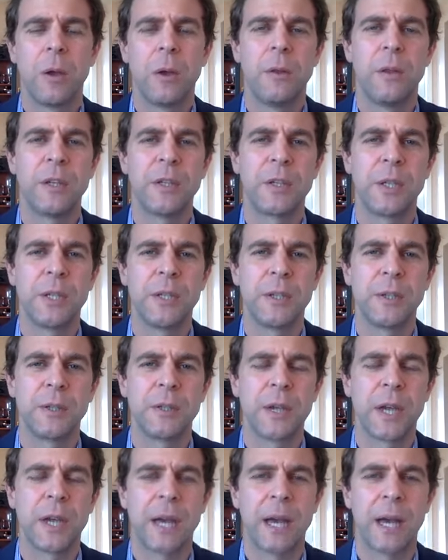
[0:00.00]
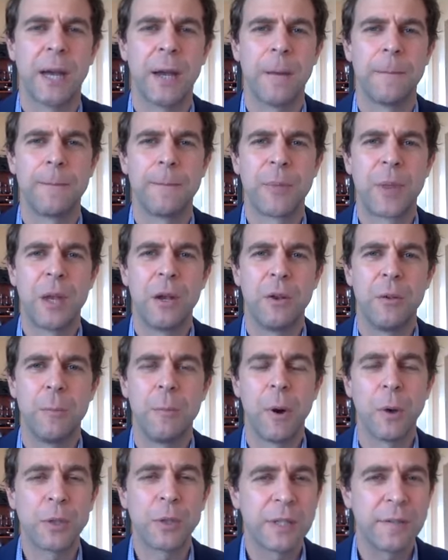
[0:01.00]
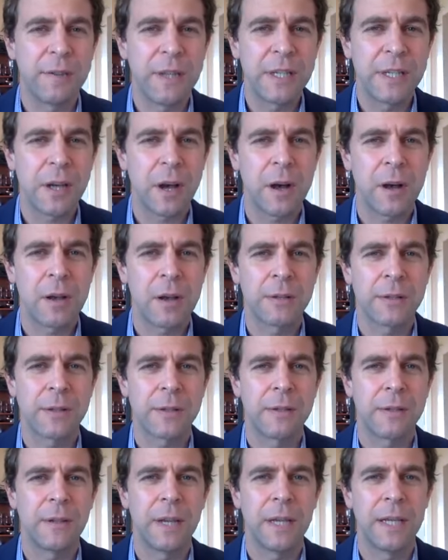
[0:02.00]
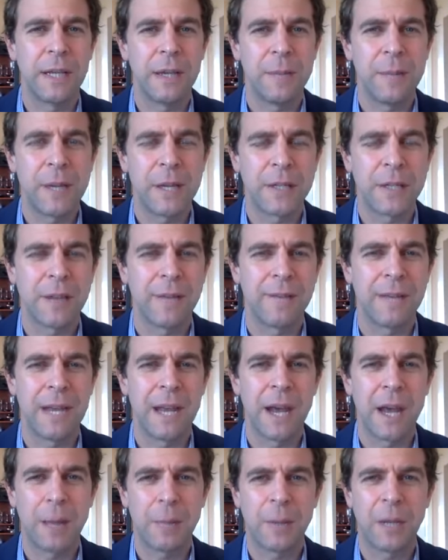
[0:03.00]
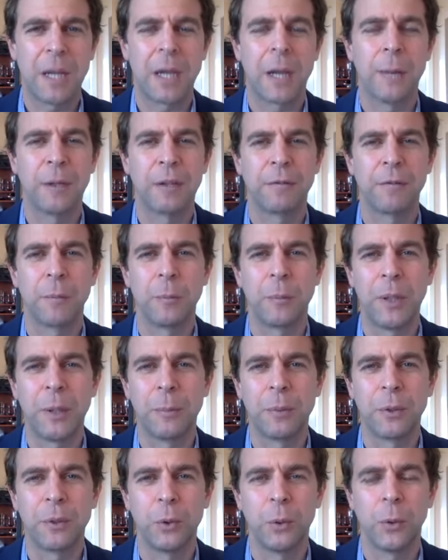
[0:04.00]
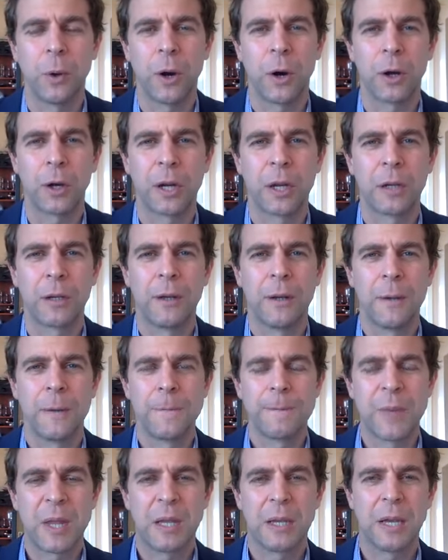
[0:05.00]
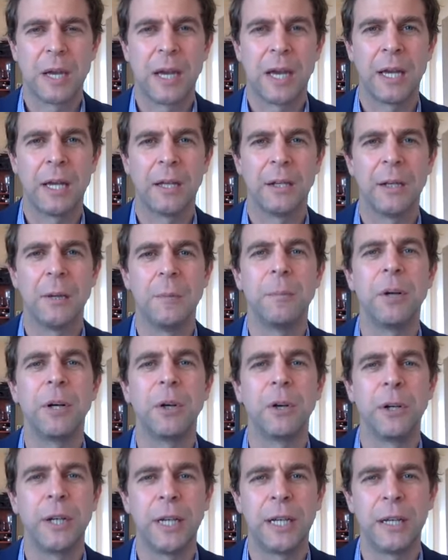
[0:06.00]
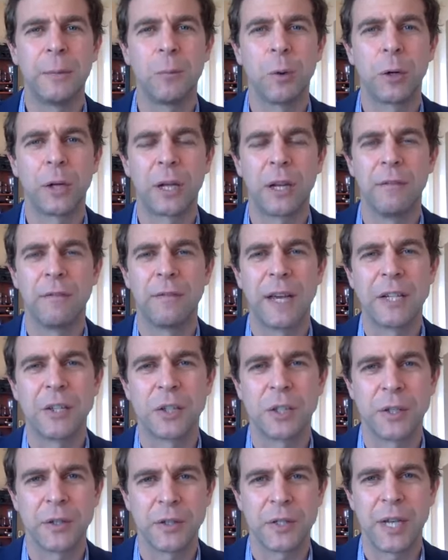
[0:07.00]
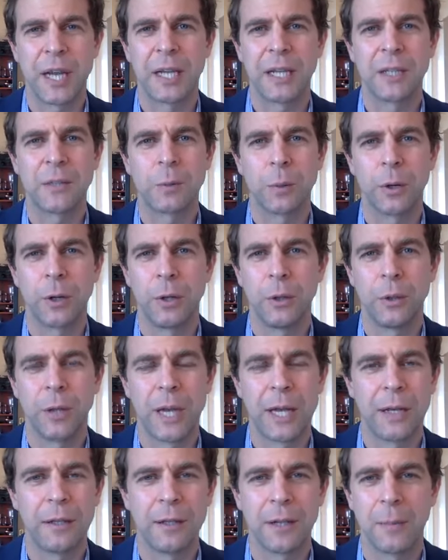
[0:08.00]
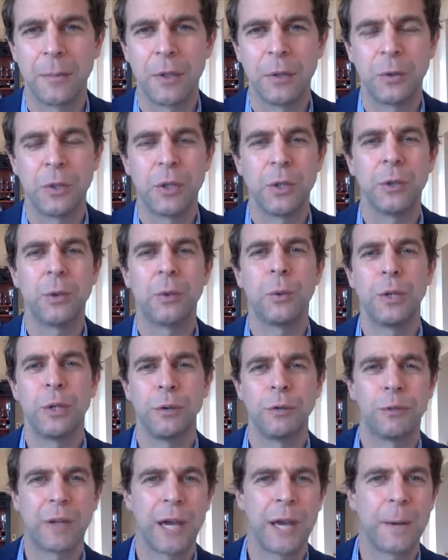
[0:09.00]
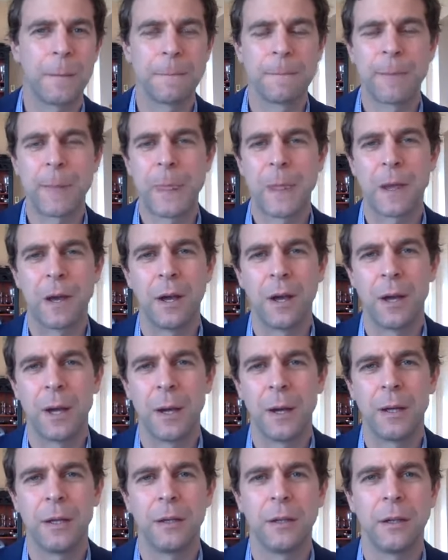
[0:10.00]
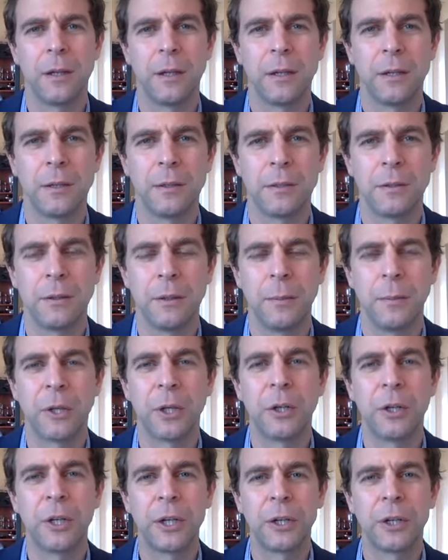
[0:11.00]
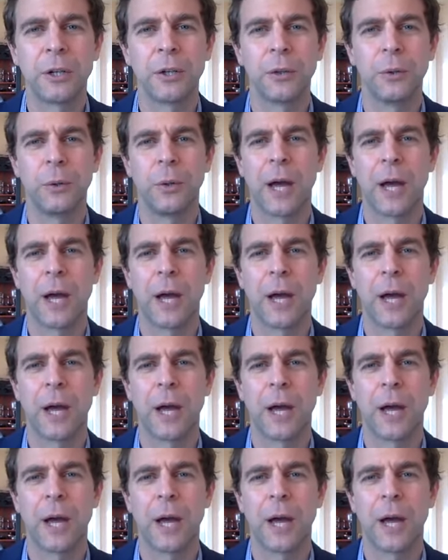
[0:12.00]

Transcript: This is uh, most of these calls and emails have not been coming from people who are uh, employed in more conventional settings where you get a W-2 and you've got uh, an employer who